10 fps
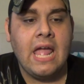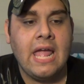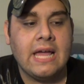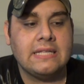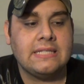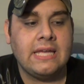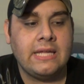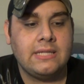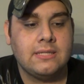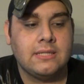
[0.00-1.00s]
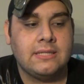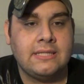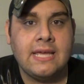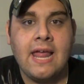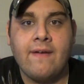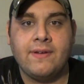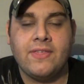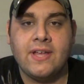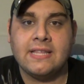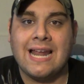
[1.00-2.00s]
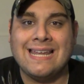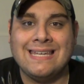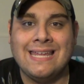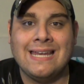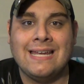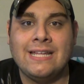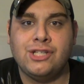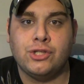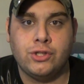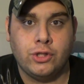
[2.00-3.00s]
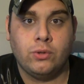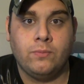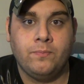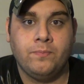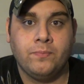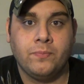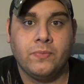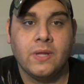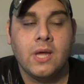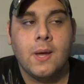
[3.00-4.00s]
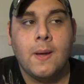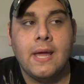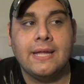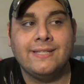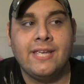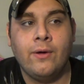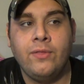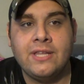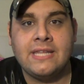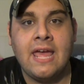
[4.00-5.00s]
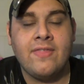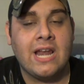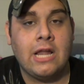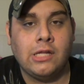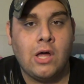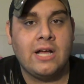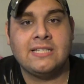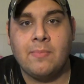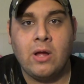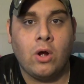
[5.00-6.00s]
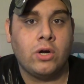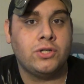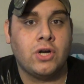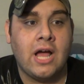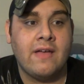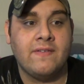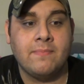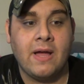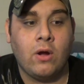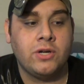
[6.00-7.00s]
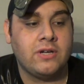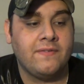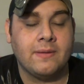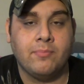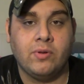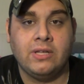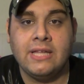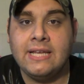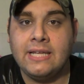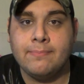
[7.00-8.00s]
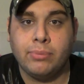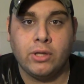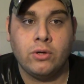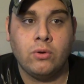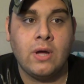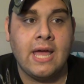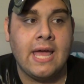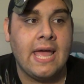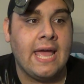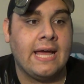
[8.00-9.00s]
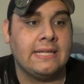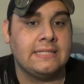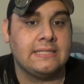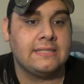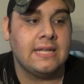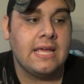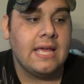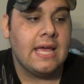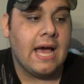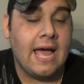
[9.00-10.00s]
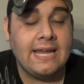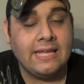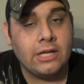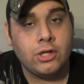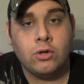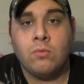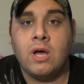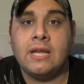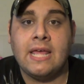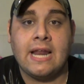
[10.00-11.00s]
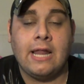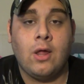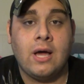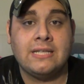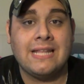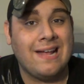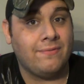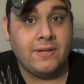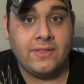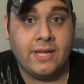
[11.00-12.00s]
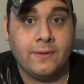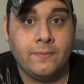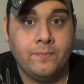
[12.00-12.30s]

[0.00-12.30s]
and it did everything that I needed it to do. Until the day that I lost my hard drive. My hard drive completely blew, and I had to get a new one, and I lost everything.